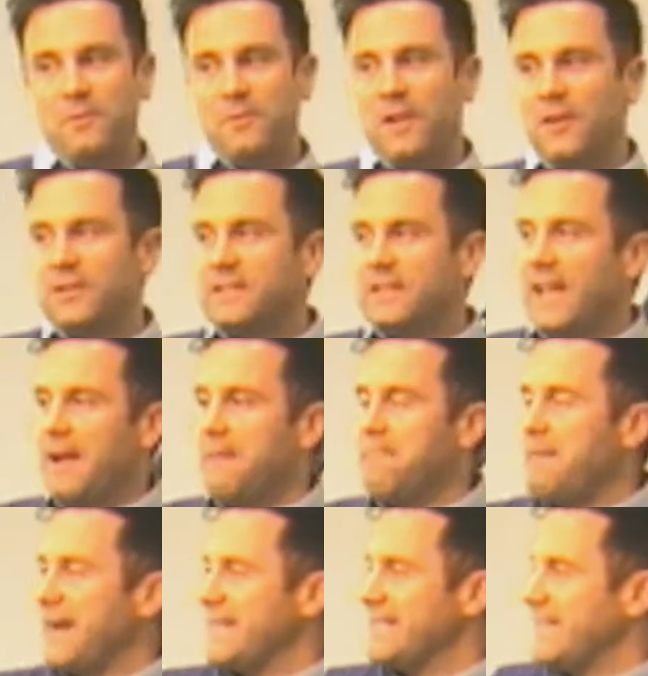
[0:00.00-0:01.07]
one of those like,
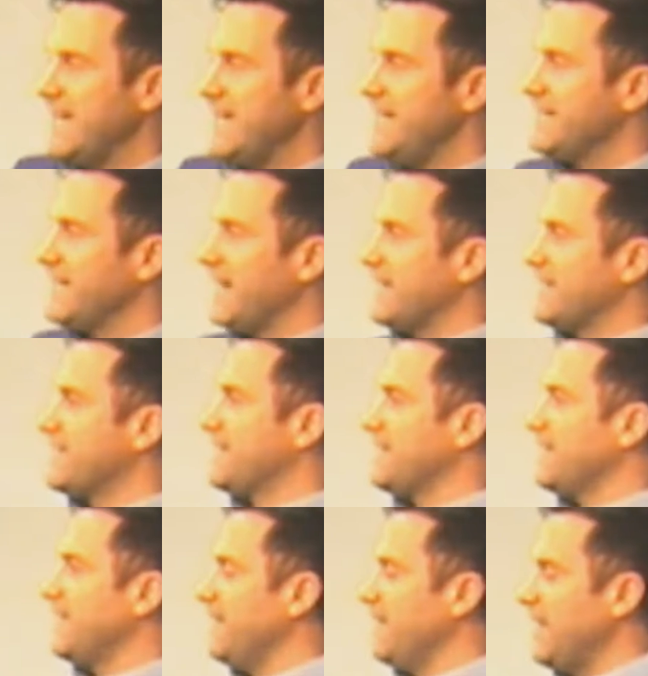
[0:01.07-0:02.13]
magazines
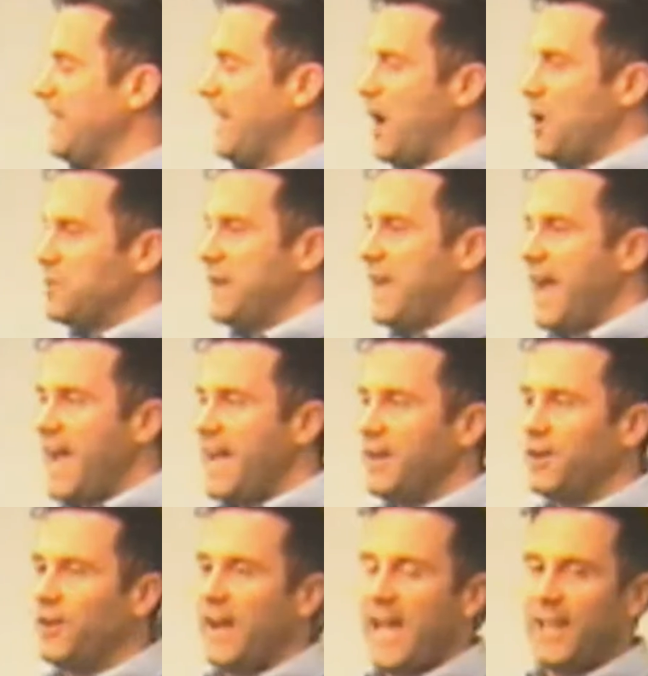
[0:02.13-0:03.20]
that's like,
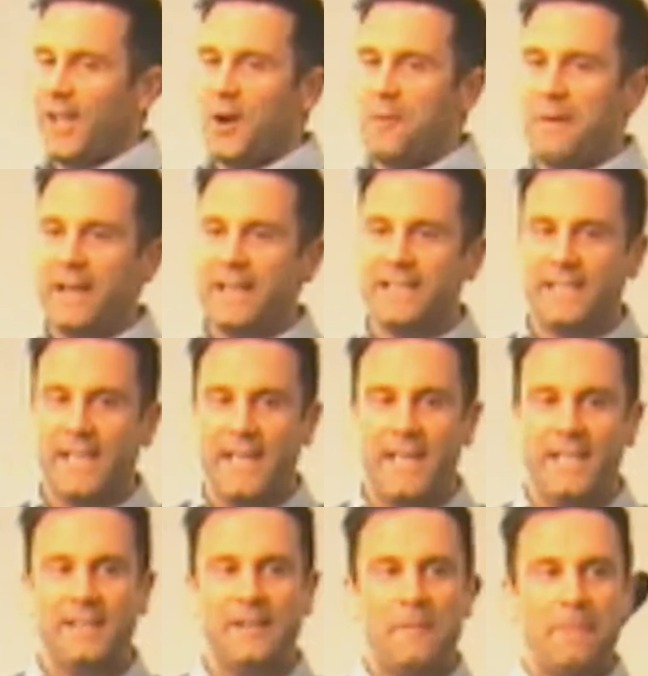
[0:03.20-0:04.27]
OK or Hello
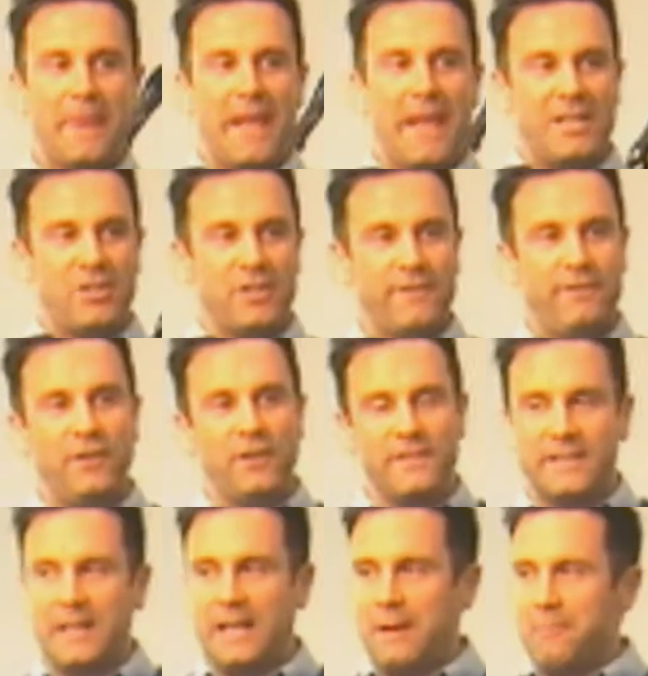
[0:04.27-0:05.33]
magazine. And it's just full
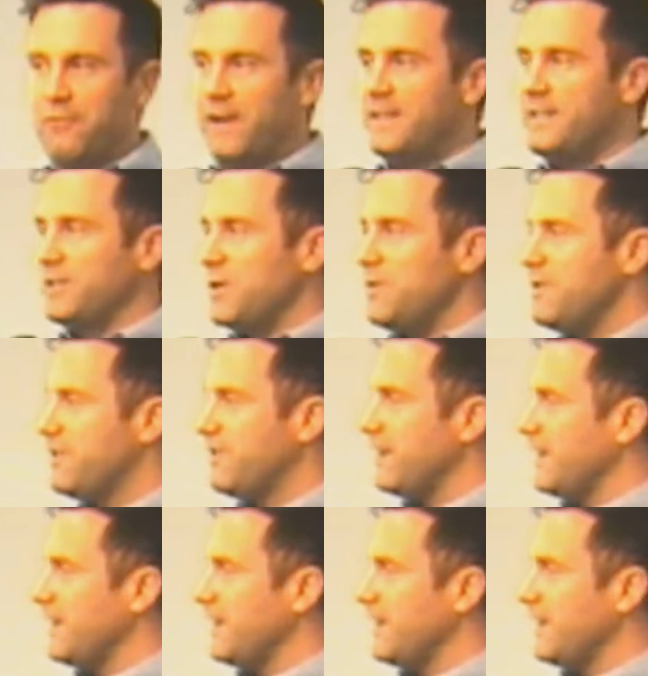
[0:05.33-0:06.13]
of celebrities doing